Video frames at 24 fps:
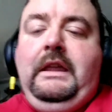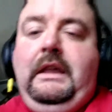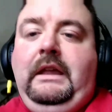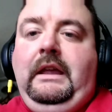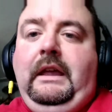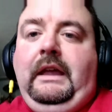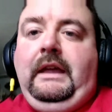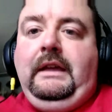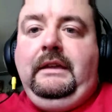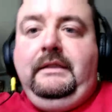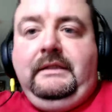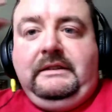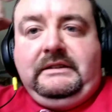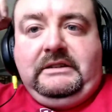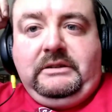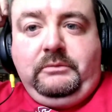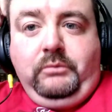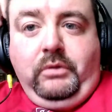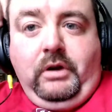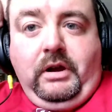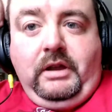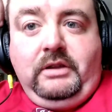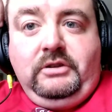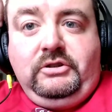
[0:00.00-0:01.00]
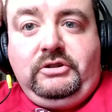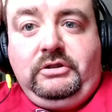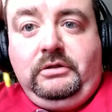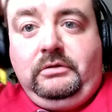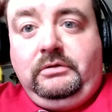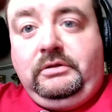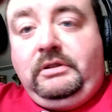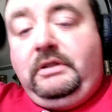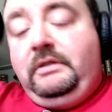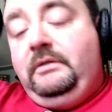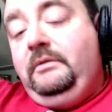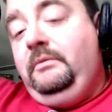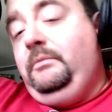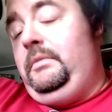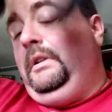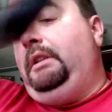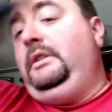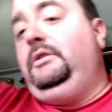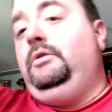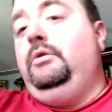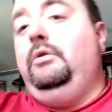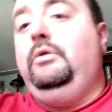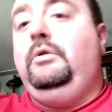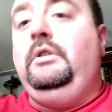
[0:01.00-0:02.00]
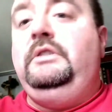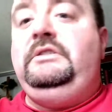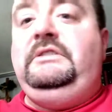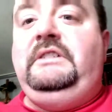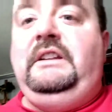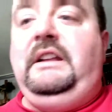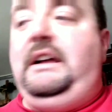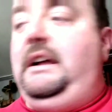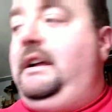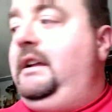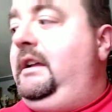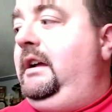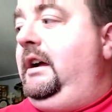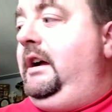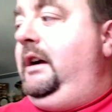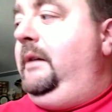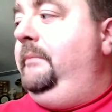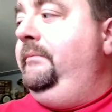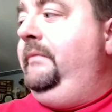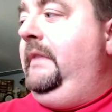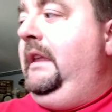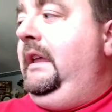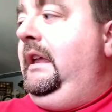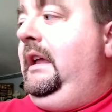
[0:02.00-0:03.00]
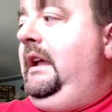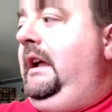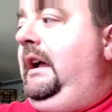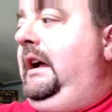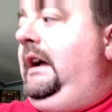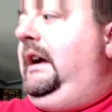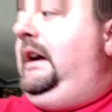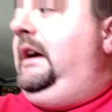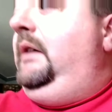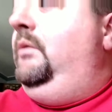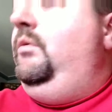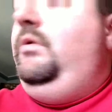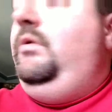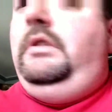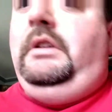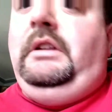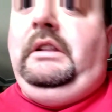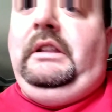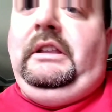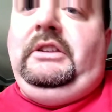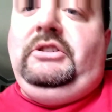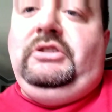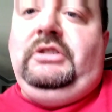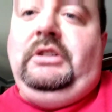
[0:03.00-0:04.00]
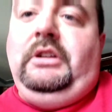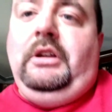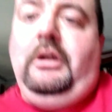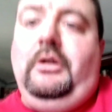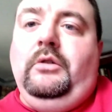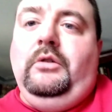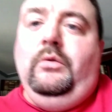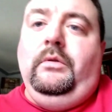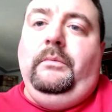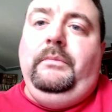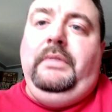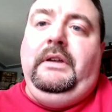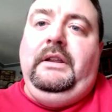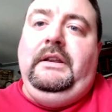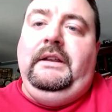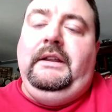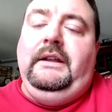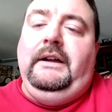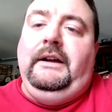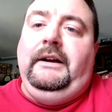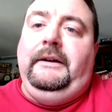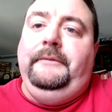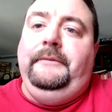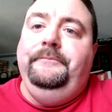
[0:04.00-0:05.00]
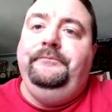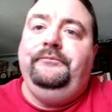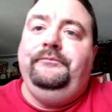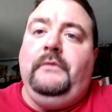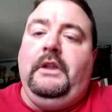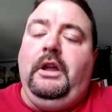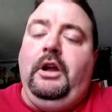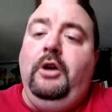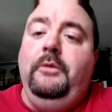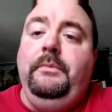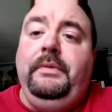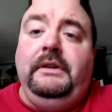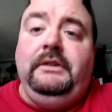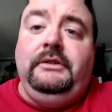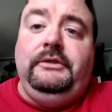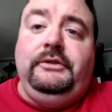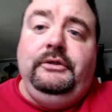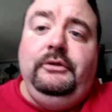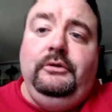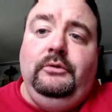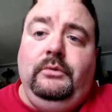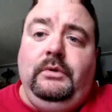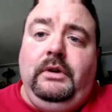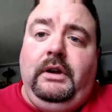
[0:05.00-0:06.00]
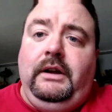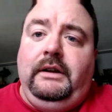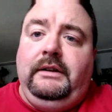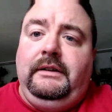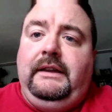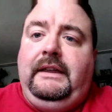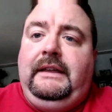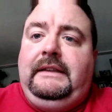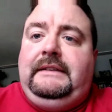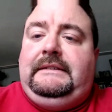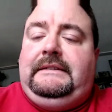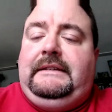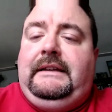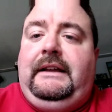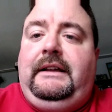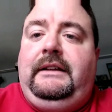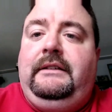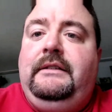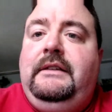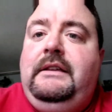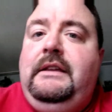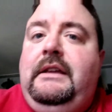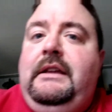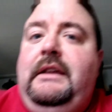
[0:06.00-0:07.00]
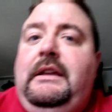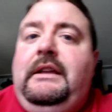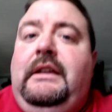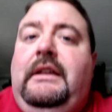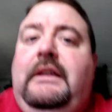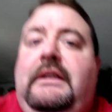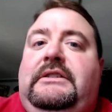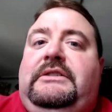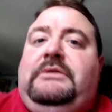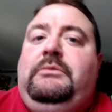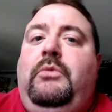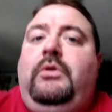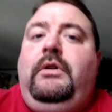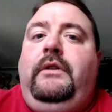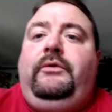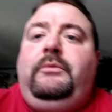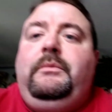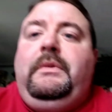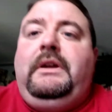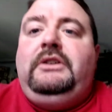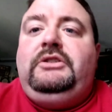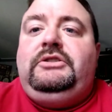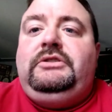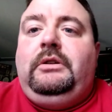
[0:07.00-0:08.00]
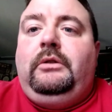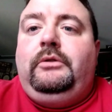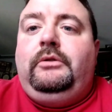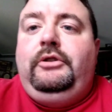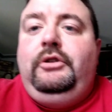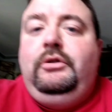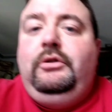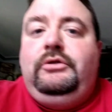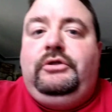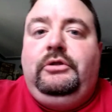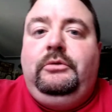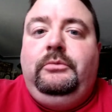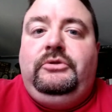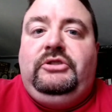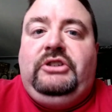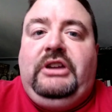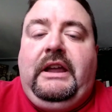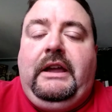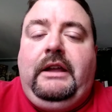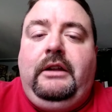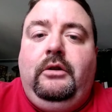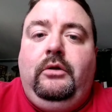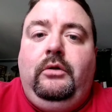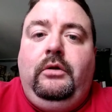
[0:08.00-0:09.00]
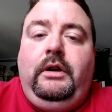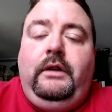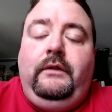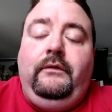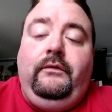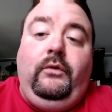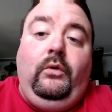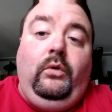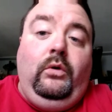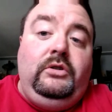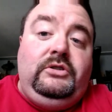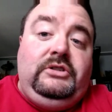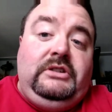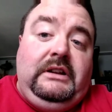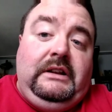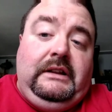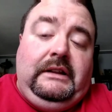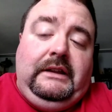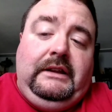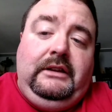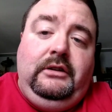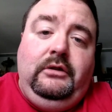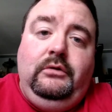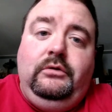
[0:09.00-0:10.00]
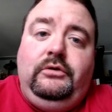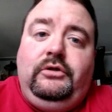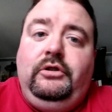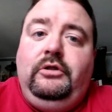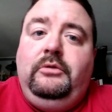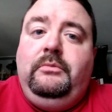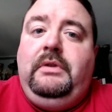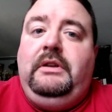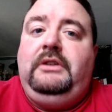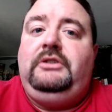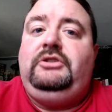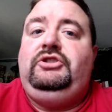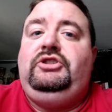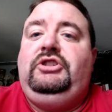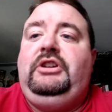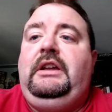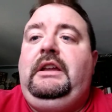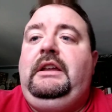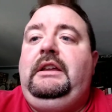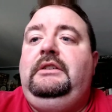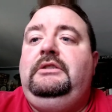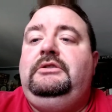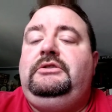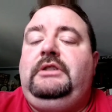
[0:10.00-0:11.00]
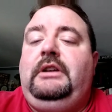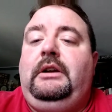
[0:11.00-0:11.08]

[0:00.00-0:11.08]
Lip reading: Hey, this is Brian Chilton, BellatorChristi.com. I wanted to let you know we've been hoping to get some more information on the YouTube channel. Unfortunately, YouTube has changed.